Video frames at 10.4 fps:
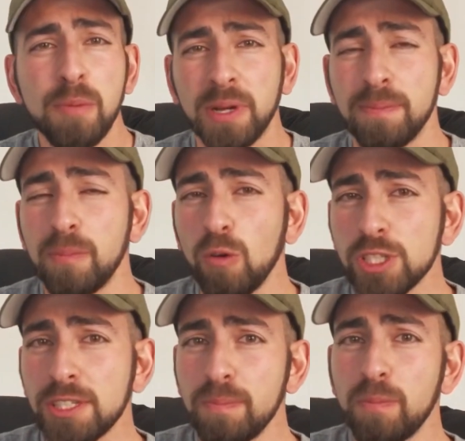But
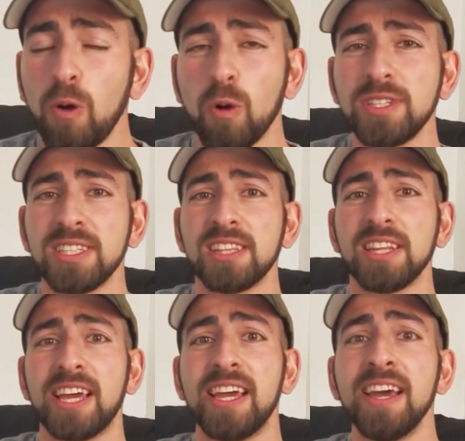most
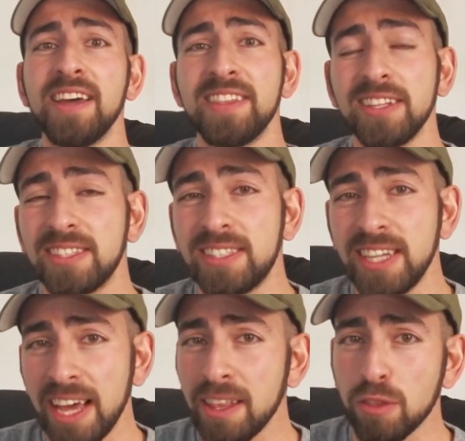importantly, the
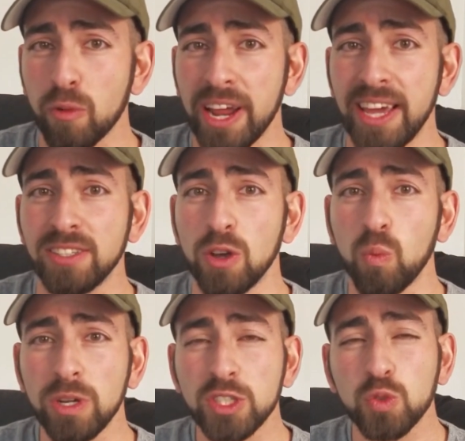death rate
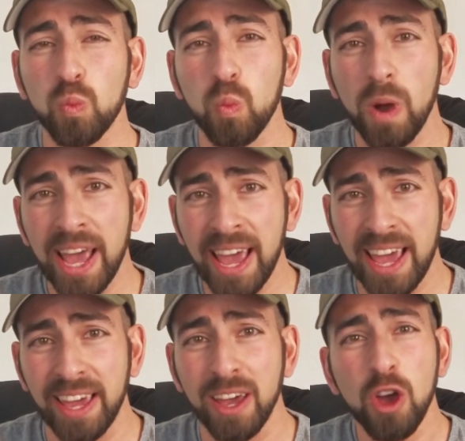was
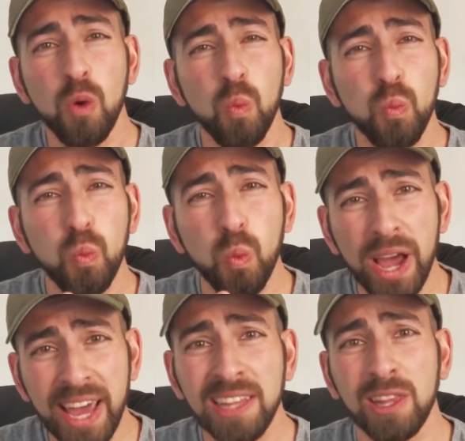way,
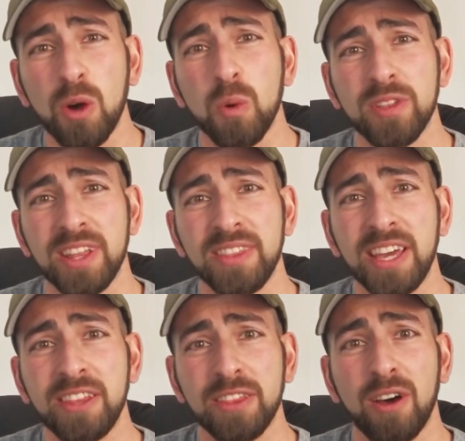way lower than
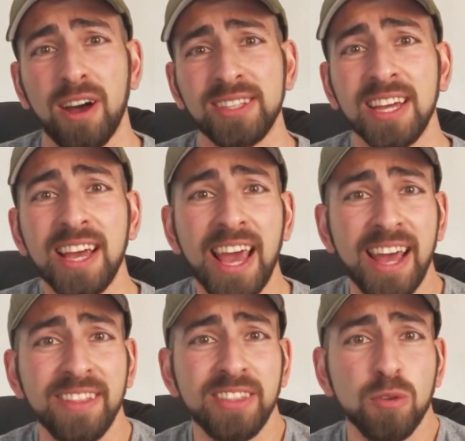they thought.
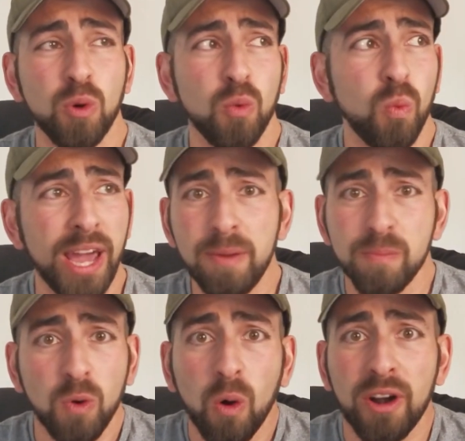And there were way
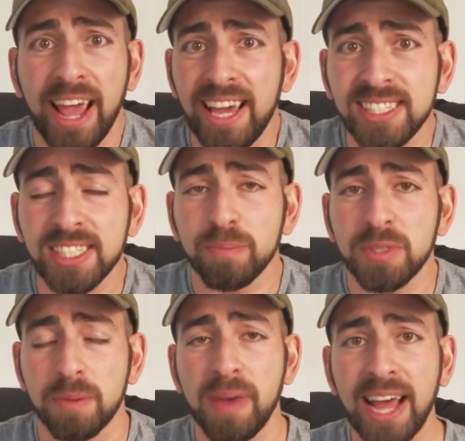more
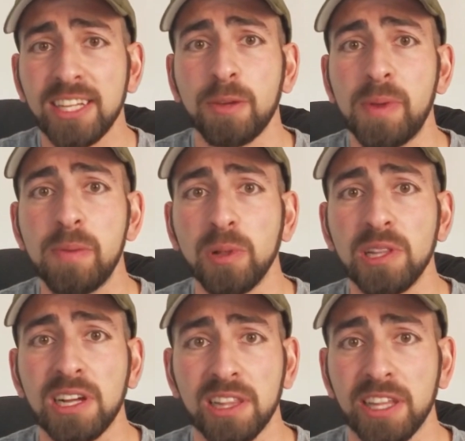asymptomatic
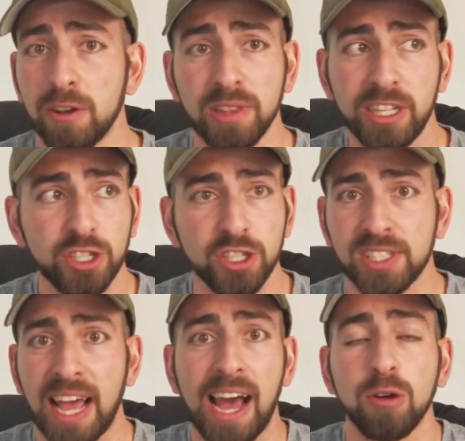people clearly
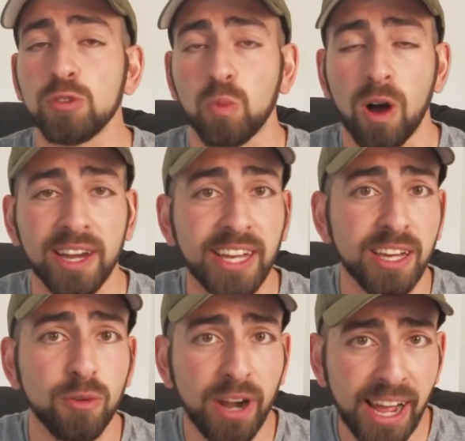just out
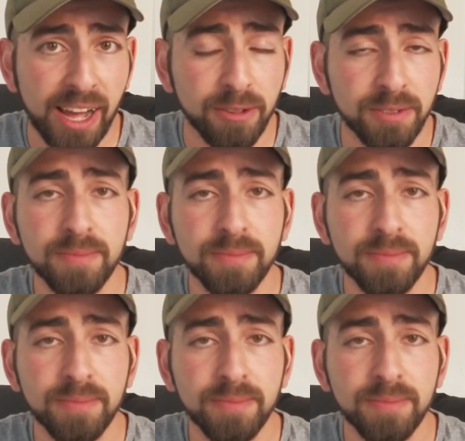walking around.